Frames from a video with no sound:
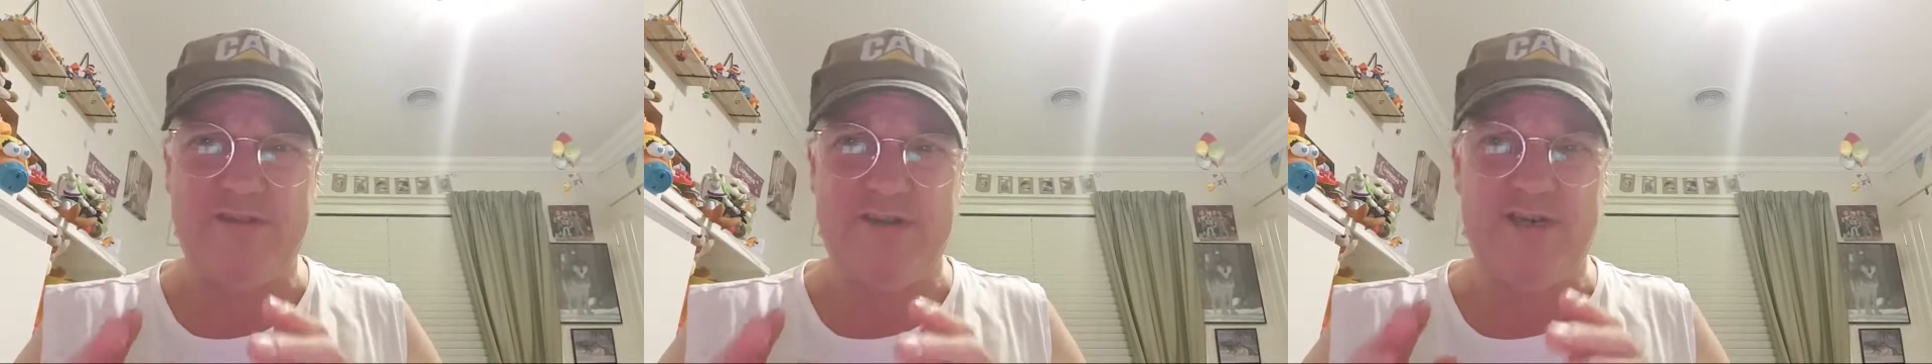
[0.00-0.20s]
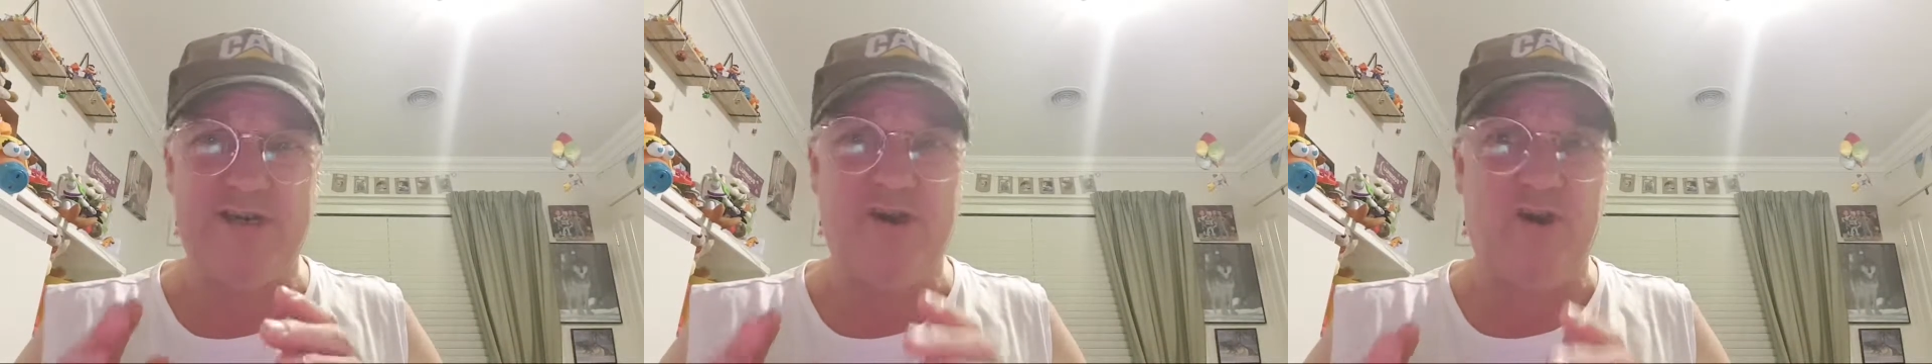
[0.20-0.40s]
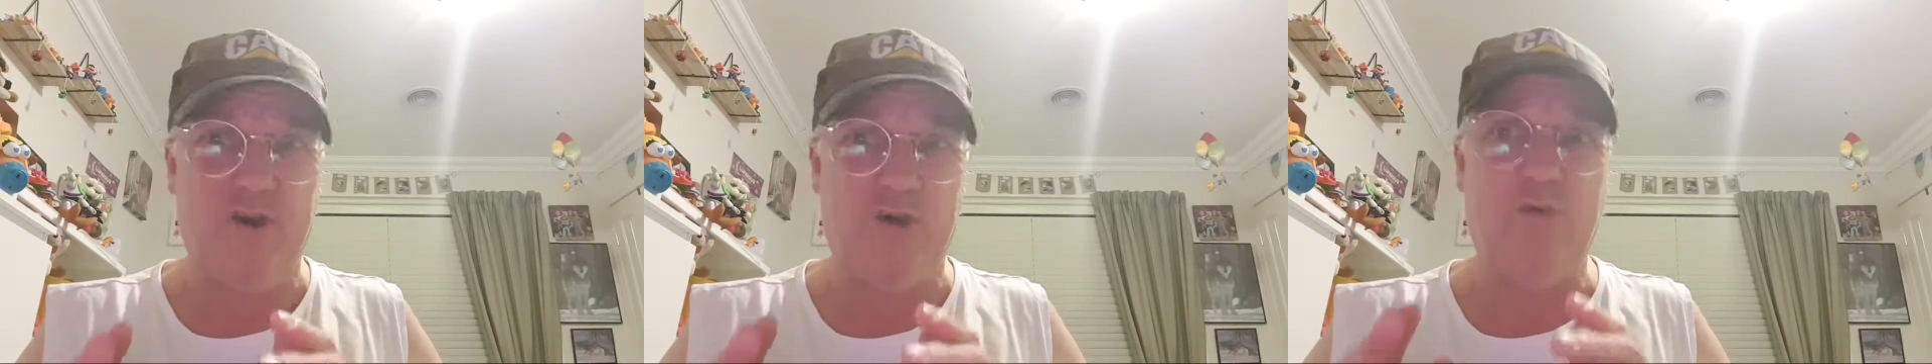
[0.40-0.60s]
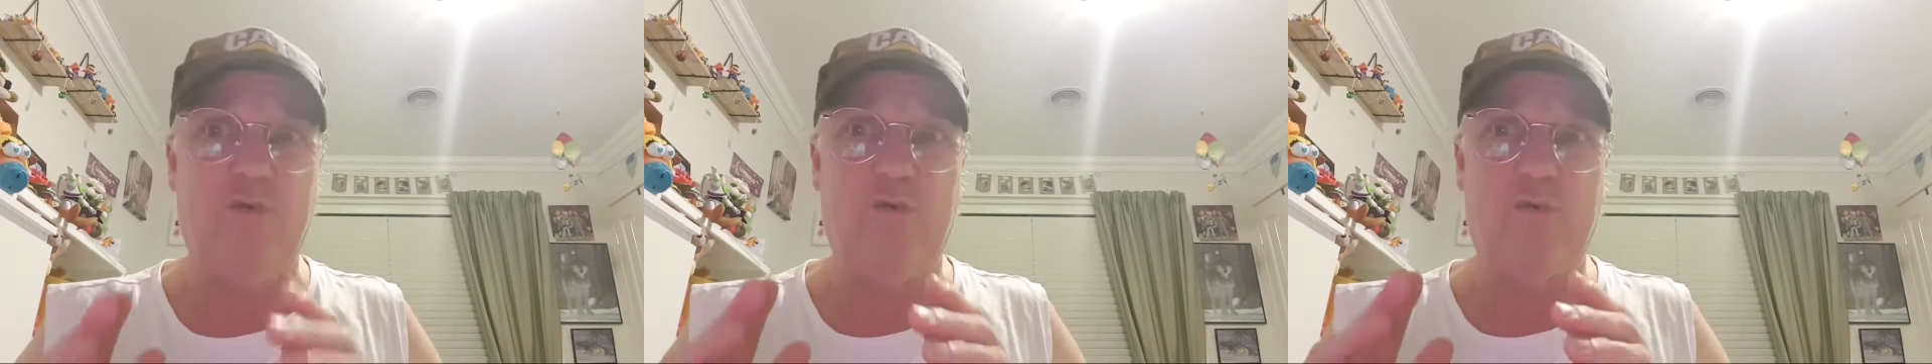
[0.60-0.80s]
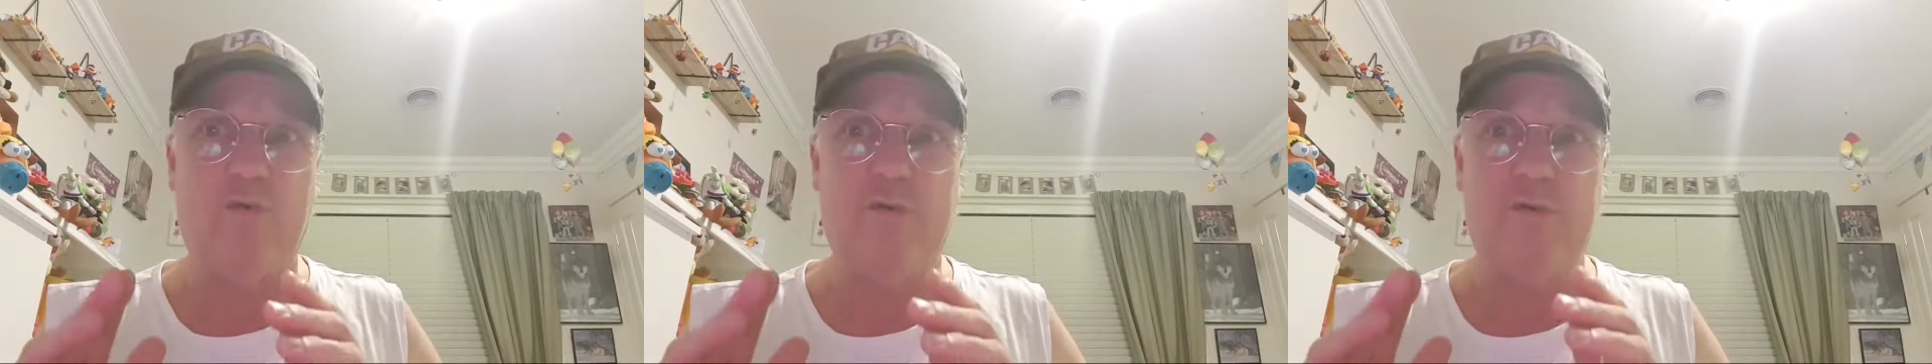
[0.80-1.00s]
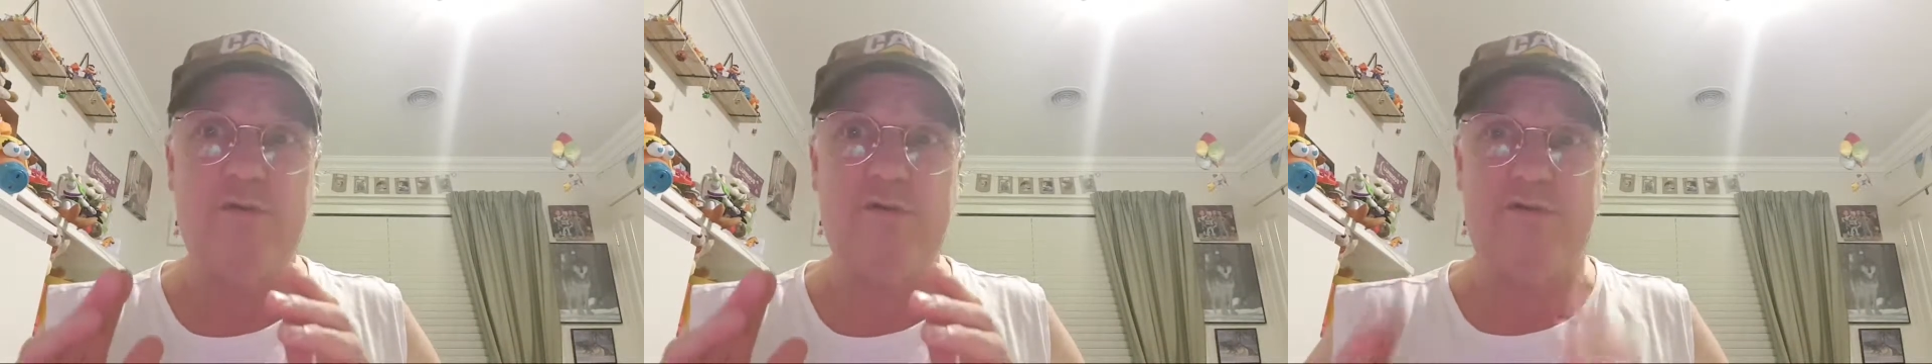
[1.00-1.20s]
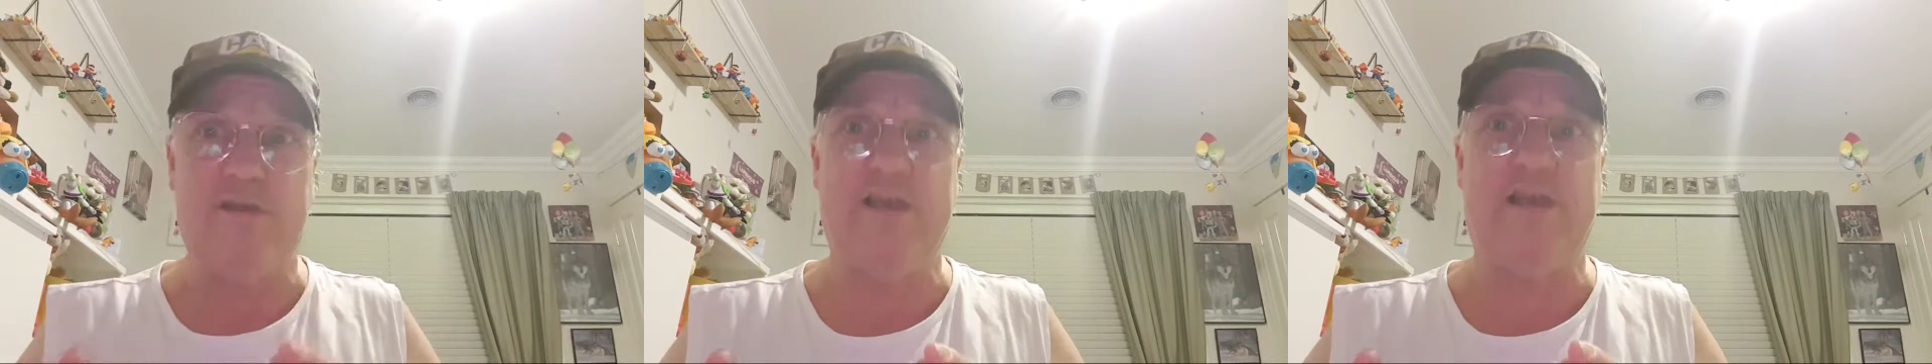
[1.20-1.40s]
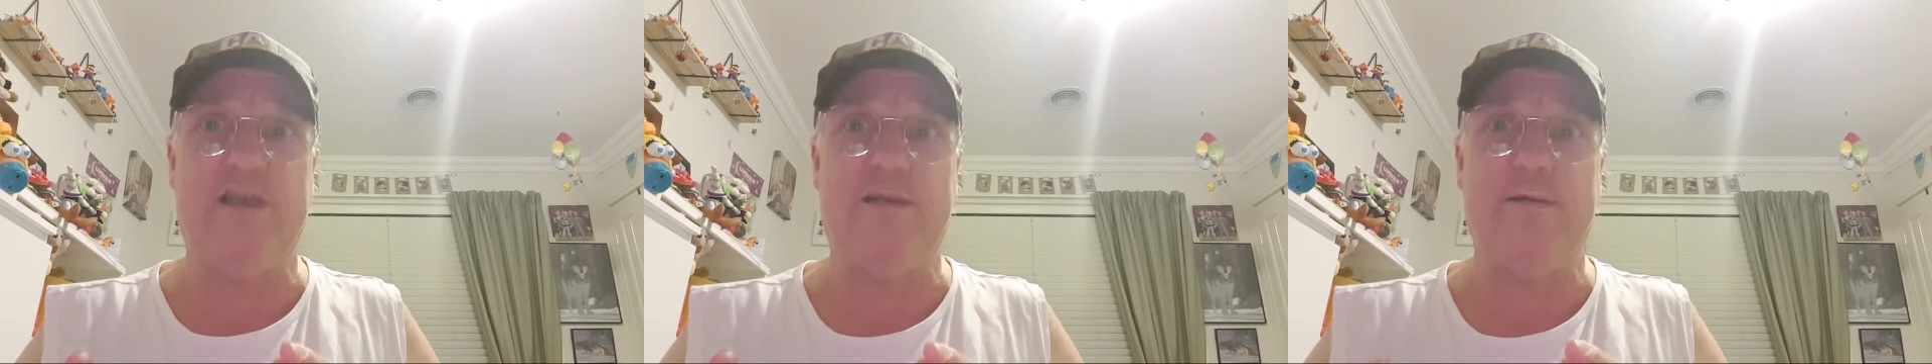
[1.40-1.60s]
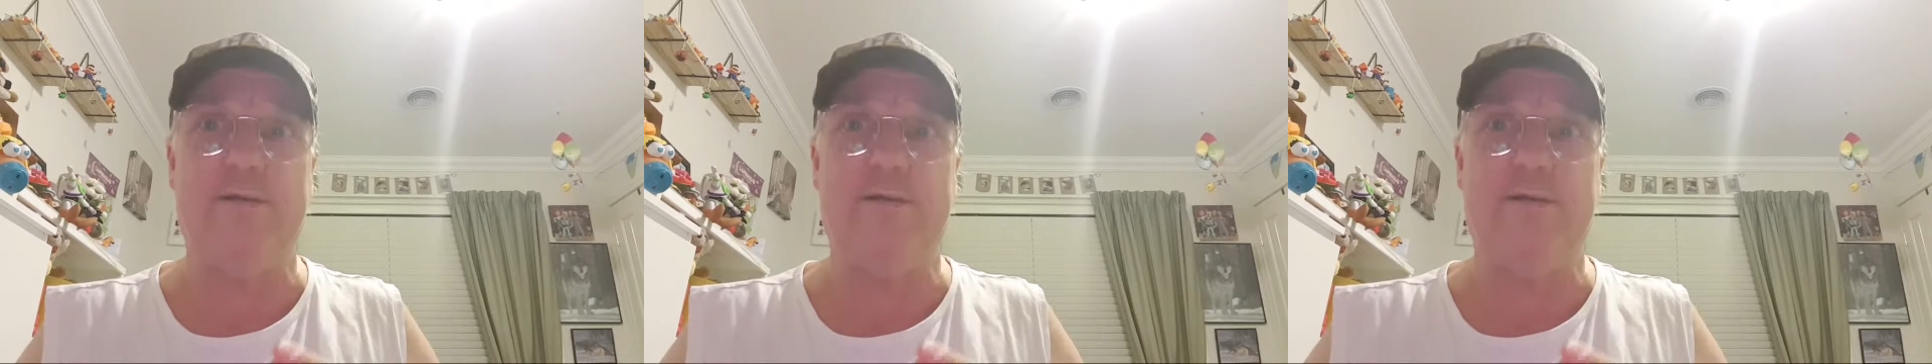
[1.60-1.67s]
the whole thing